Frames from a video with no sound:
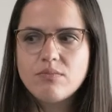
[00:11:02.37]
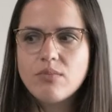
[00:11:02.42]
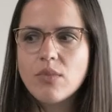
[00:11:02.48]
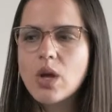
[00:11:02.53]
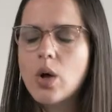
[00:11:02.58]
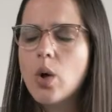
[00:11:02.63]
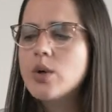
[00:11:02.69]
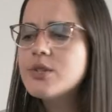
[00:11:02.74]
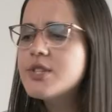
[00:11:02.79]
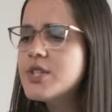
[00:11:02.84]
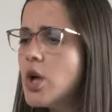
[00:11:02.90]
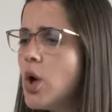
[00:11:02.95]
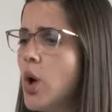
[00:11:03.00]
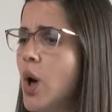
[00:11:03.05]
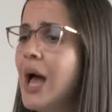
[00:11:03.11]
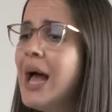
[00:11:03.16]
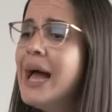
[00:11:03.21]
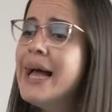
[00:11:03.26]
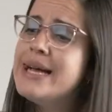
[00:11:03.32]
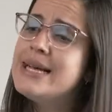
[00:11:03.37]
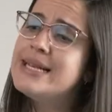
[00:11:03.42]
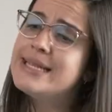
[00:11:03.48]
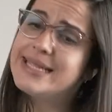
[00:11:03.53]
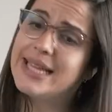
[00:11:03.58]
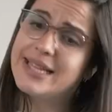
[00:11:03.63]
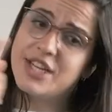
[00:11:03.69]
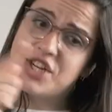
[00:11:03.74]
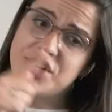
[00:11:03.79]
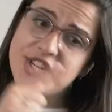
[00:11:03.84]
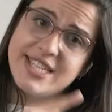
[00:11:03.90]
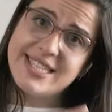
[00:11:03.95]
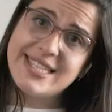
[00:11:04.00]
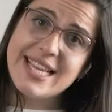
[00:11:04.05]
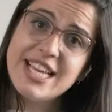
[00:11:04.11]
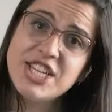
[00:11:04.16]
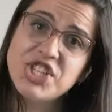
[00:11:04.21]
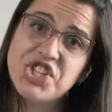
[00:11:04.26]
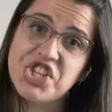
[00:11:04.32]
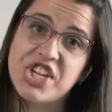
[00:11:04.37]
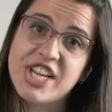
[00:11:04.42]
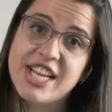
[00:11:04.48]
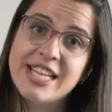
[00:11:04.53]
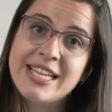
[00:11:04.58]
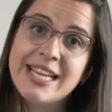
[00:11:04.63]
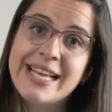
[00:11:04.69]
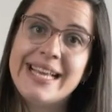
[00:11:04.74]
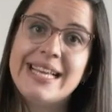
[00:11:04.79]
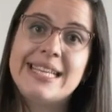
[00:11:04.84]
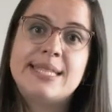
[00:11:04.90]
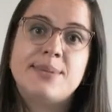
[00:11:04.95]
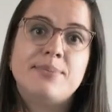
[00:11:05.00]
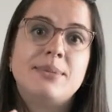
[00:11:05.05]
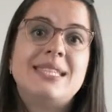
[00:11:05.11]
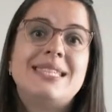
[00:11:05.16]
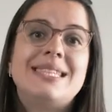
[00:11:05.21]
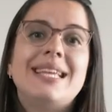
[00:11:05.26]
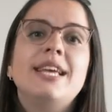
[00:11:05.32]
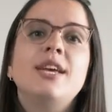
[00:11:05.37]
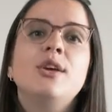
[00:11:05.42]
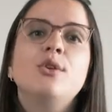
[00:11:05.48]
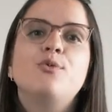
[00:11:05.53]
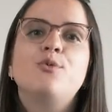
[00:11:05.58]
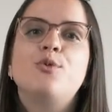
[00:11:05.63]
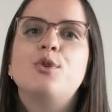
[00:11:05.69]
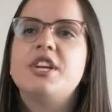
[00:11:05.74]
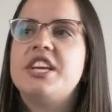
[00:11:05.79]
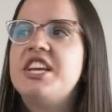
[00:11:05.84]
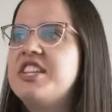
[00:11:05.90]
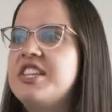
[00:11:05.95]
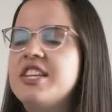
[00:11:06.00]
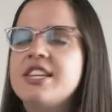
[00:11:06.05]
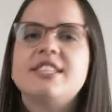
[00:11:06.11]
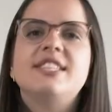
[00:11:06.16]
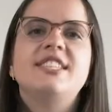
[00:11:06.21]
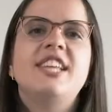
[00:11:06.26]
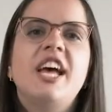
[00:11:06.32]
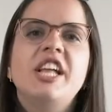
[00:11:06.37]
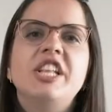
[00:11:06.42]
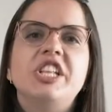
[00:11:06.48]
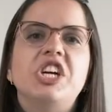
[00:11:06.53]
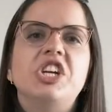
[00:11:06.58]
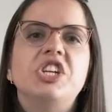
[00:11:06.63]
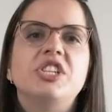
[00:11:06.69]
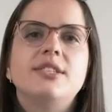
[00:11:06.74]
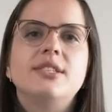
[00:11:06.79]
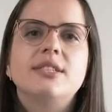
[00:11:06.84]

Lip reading: Also, standardization is mistaken for hitting standards,